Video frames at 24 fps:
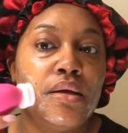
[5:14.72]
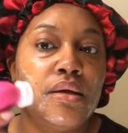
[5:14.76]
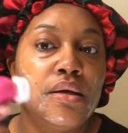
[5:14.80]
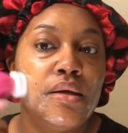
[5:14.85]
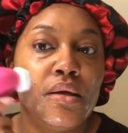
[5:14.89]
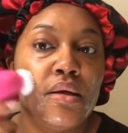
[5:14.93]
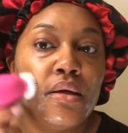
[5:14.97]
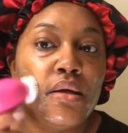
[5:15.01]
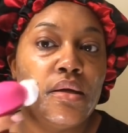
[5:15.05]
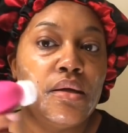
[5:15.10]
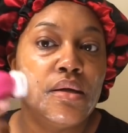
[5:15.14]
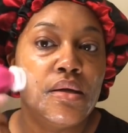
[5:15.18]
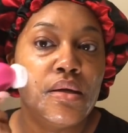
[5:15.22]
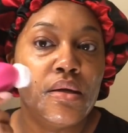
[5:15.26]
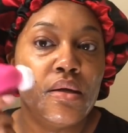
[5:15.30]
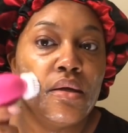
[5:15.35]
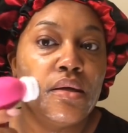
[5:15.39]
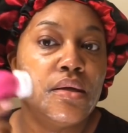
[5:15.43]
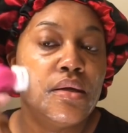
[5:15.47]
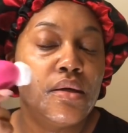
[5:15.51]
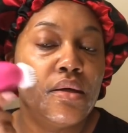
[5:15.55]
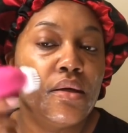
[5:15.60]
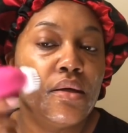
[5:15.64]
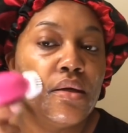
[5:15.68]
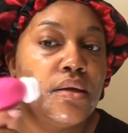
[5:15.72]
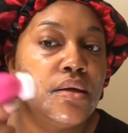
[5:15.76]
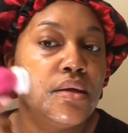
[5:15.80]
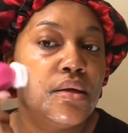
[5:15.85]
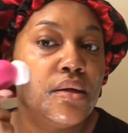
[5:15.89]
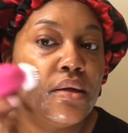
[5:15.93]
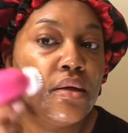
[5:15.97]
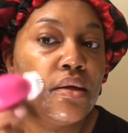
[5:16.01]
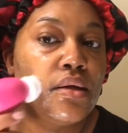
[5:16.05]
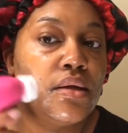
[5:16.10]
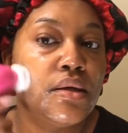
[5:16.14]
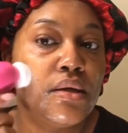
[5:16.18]

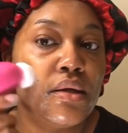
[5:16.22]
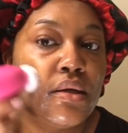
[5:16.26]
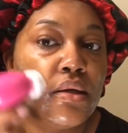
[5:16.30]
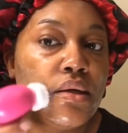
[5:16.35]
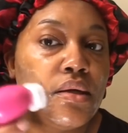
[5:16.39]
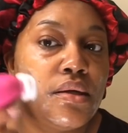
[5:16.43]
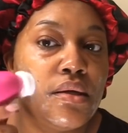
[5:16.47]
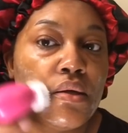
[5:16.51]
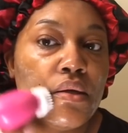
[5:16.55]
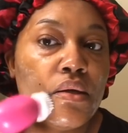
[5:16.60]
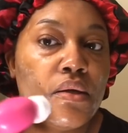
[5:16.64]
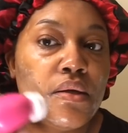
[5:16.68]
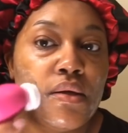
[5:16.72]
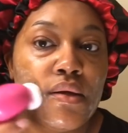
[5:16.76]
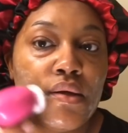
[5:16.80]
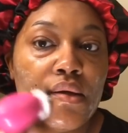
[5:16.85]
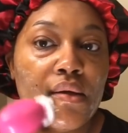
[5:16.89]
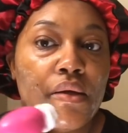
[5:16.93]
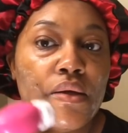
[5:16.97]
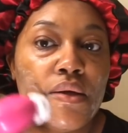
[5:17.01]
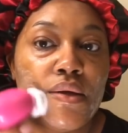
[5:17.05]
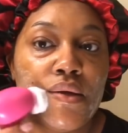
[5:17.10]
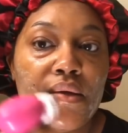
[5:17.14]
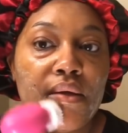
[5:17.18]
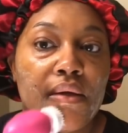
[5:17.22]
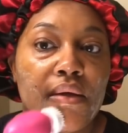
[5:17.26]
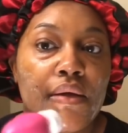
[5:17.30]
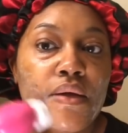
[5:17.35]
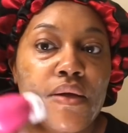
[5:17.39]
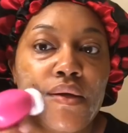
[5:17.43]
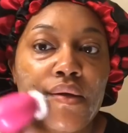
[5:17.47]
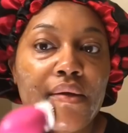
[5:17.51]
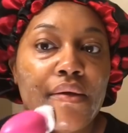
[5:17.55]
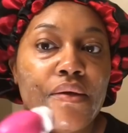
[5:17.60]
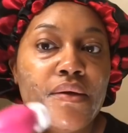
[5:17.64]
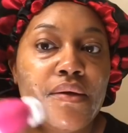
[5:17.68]

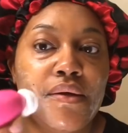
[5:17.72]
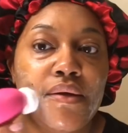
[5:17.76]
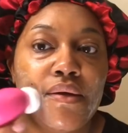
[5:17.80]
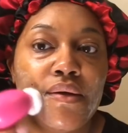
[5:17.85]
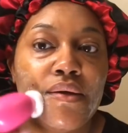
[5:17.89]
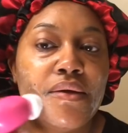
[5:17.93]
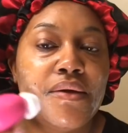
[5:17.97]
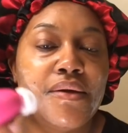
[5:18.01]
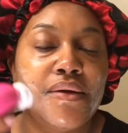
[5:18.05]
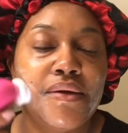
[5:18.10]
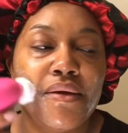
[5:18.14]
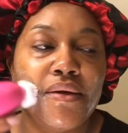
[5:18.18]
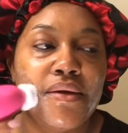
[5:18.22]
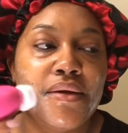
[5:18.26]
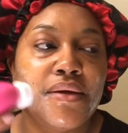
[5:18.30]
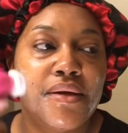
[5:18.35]
(no one is talking)